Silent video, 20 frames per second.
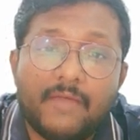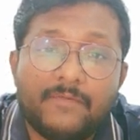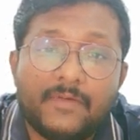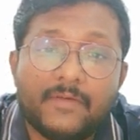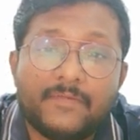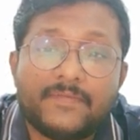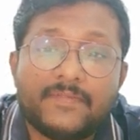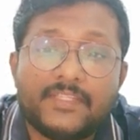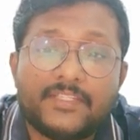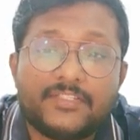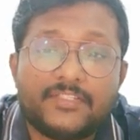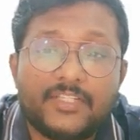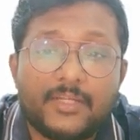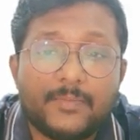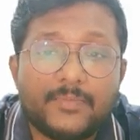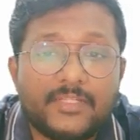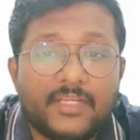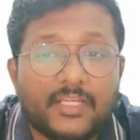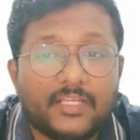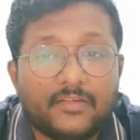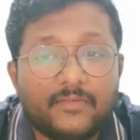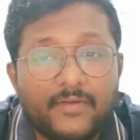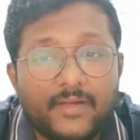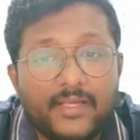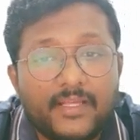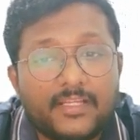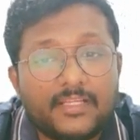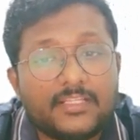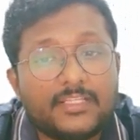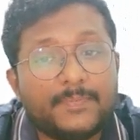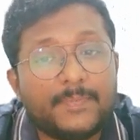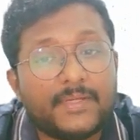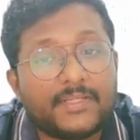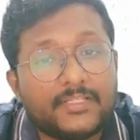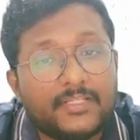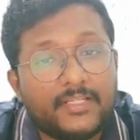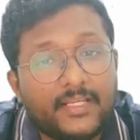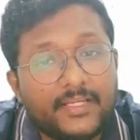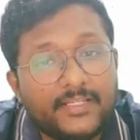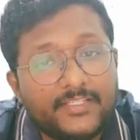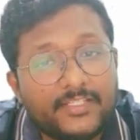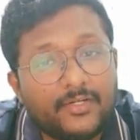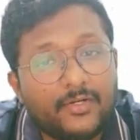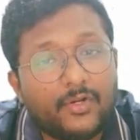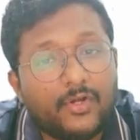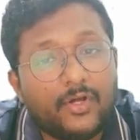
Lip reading: FF systems require specialized